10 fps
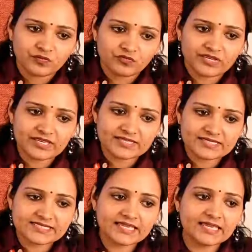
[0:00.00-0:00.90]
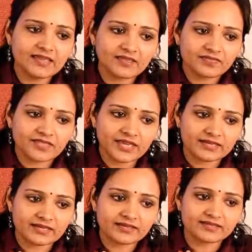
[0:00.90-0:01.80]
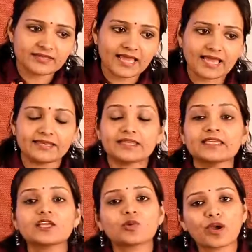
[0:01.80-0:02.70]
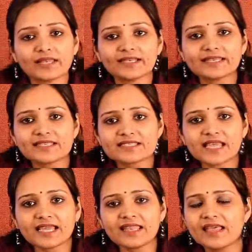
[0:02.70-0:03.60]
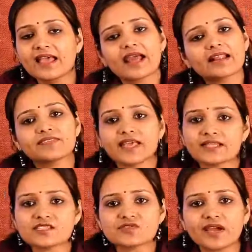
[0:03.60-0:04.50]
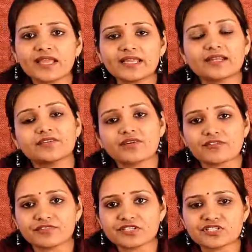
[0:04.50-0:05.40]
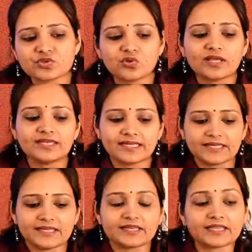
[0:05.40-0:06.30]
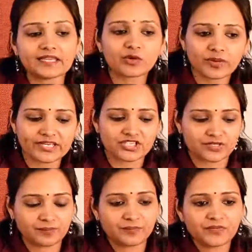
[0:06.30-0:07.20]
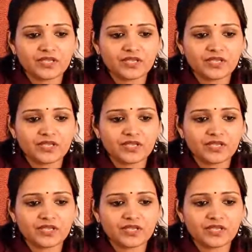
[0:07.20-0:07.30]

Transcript: We can see there is an equality sign, and that's why it refers to a linear equation.